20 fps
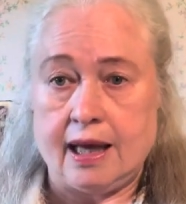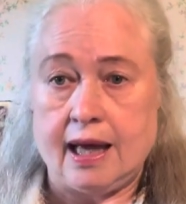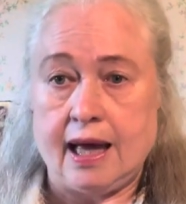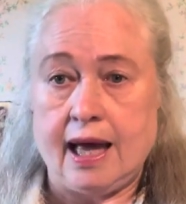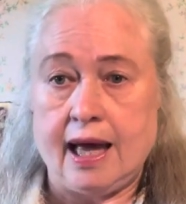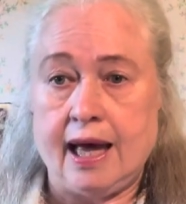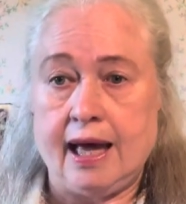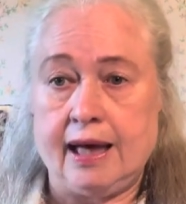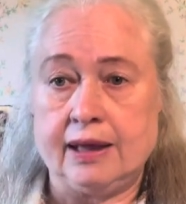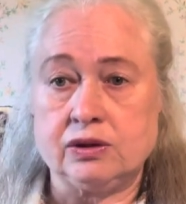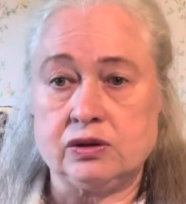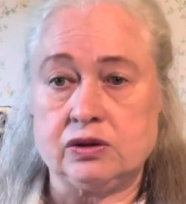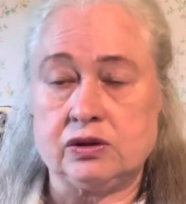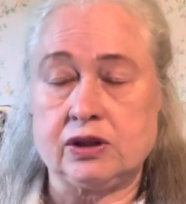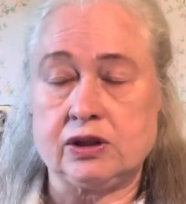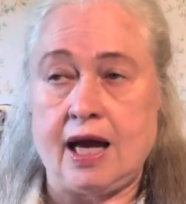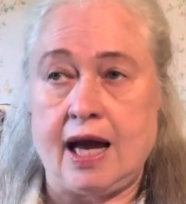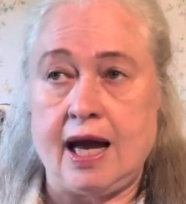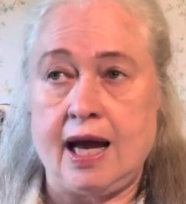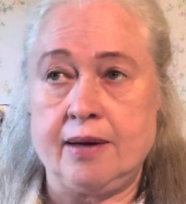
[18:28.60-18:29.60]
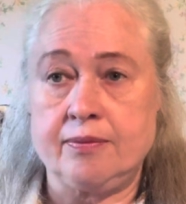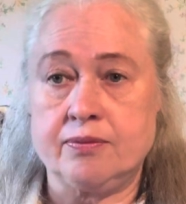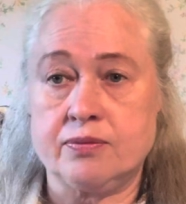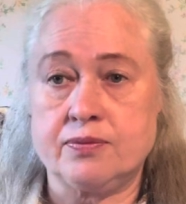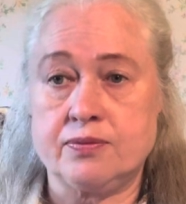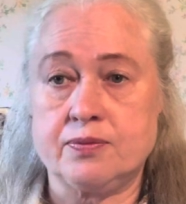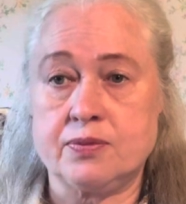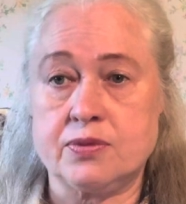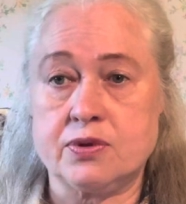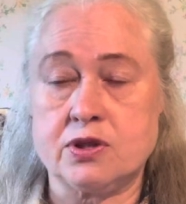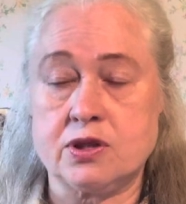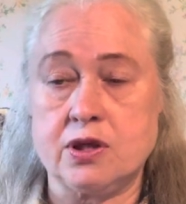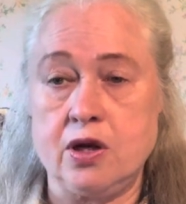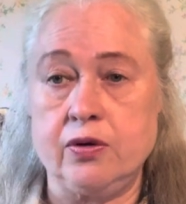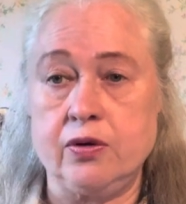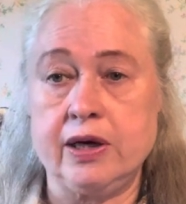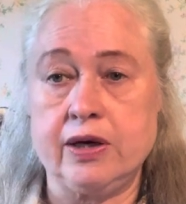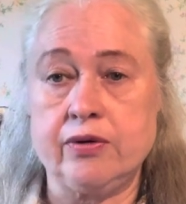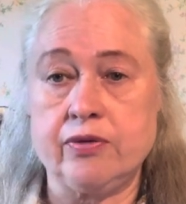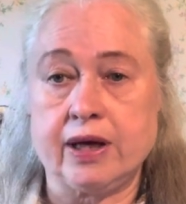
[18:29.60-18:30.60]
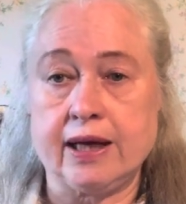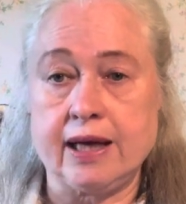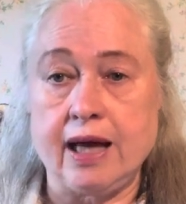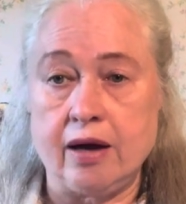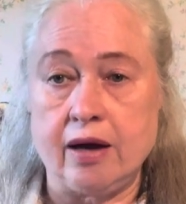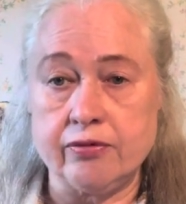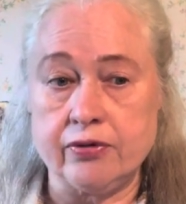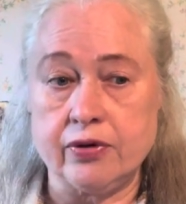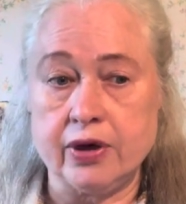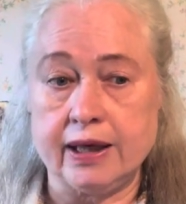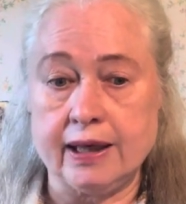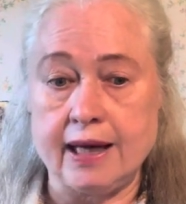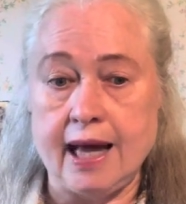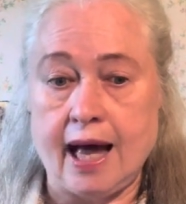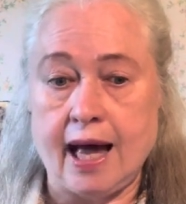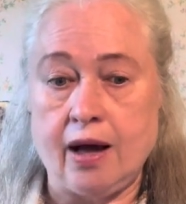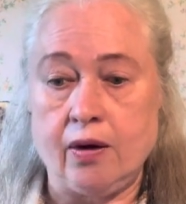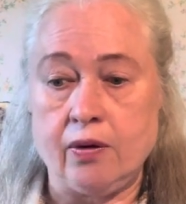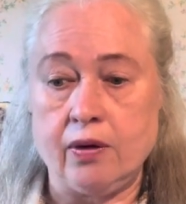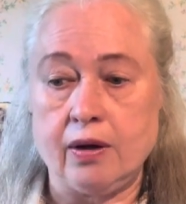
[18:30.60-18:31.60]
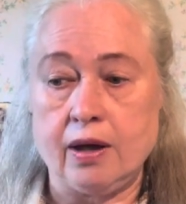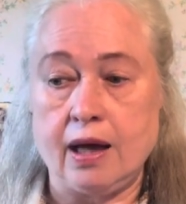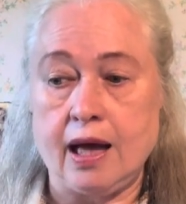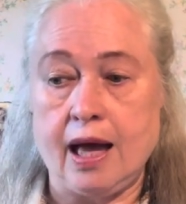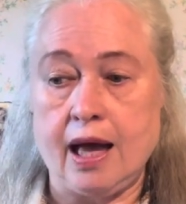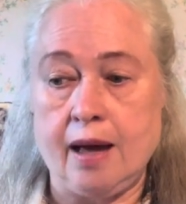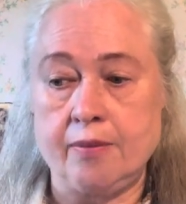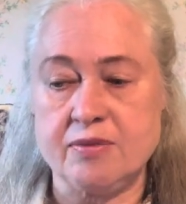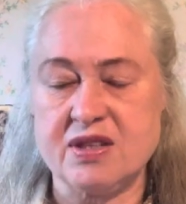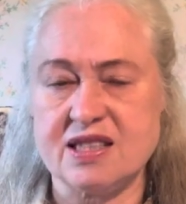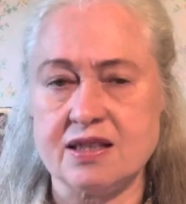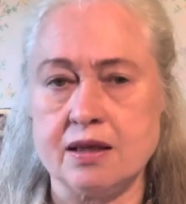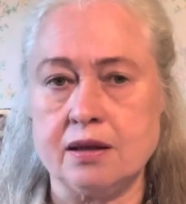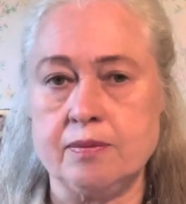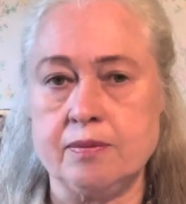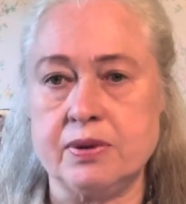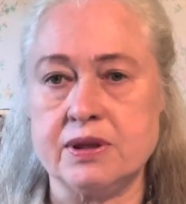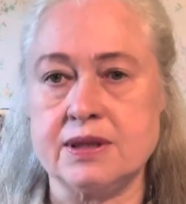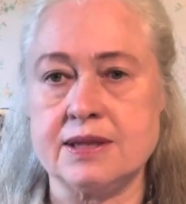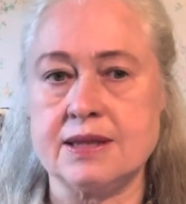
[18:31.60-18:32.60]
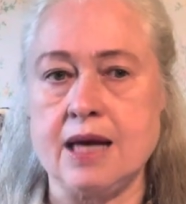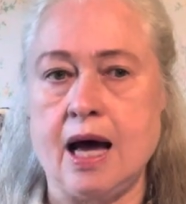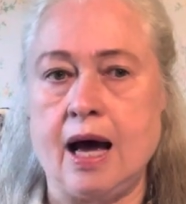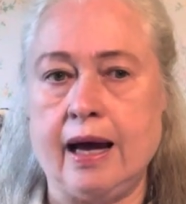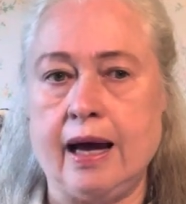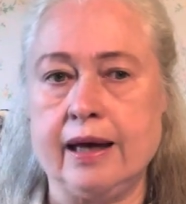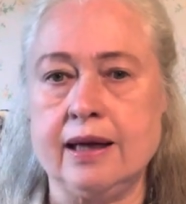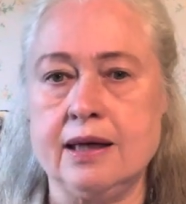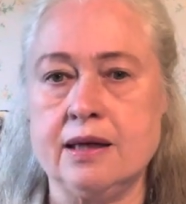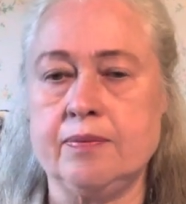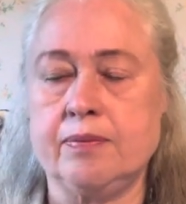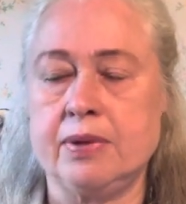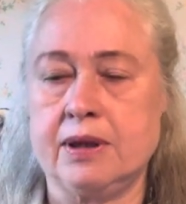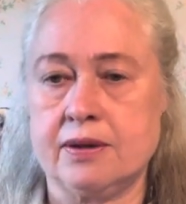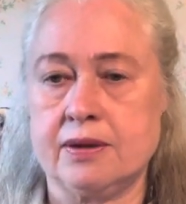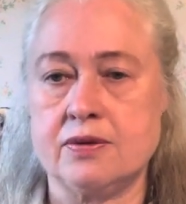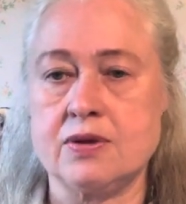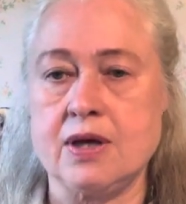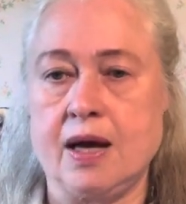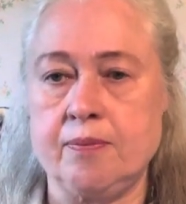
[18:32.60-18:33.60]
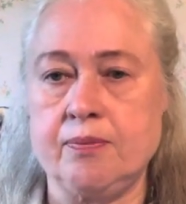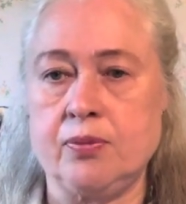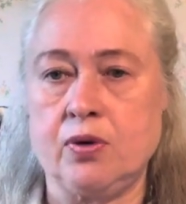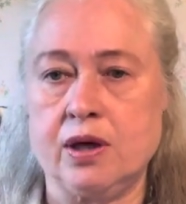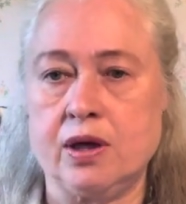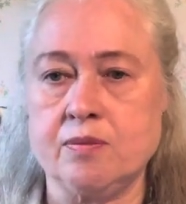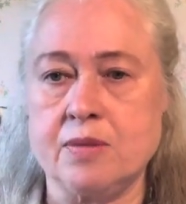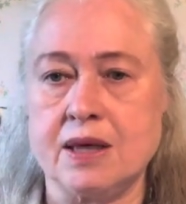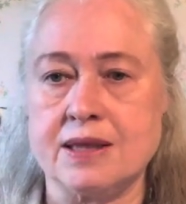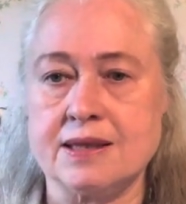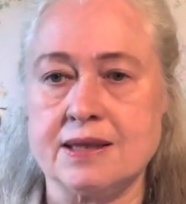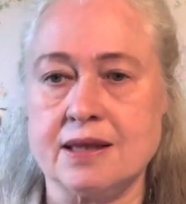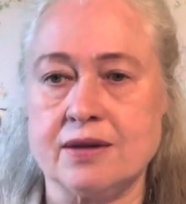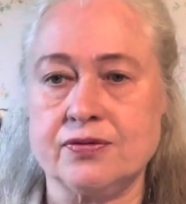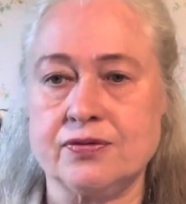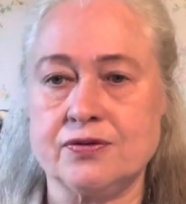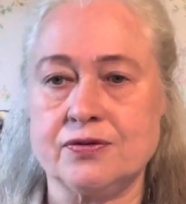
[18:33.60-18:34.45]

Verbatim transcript: And I'm slowly recovering now I'm still a bit tired, but I'm pulling myself